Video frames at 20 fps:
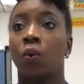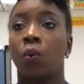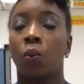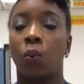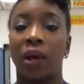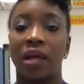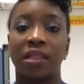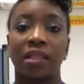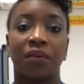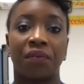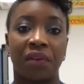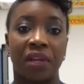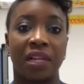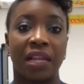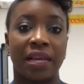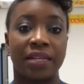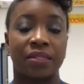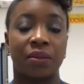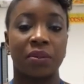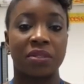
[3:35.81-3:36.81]
when they
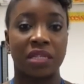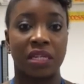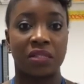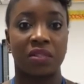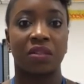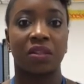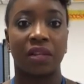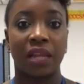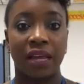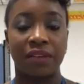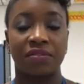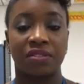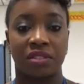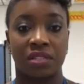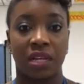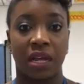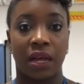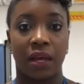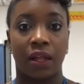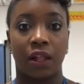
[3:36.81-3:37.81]
realized I was into the
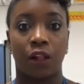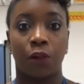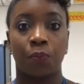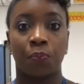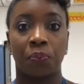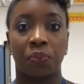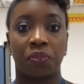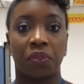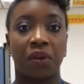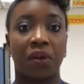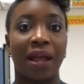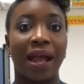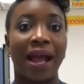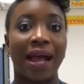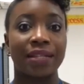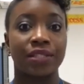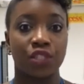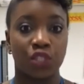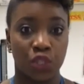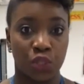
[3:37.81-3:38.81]
lifestyle, their
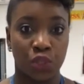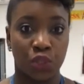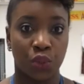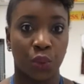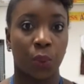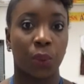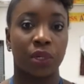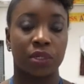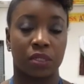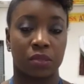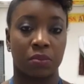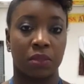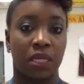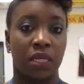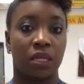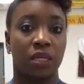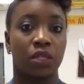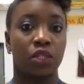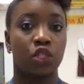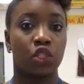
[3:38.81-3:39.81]
attitude towards
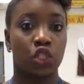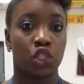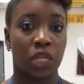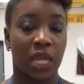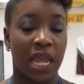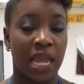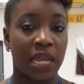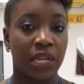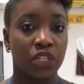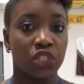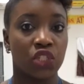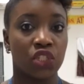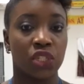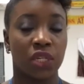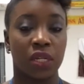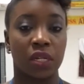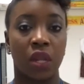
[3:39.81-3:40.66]
me changed.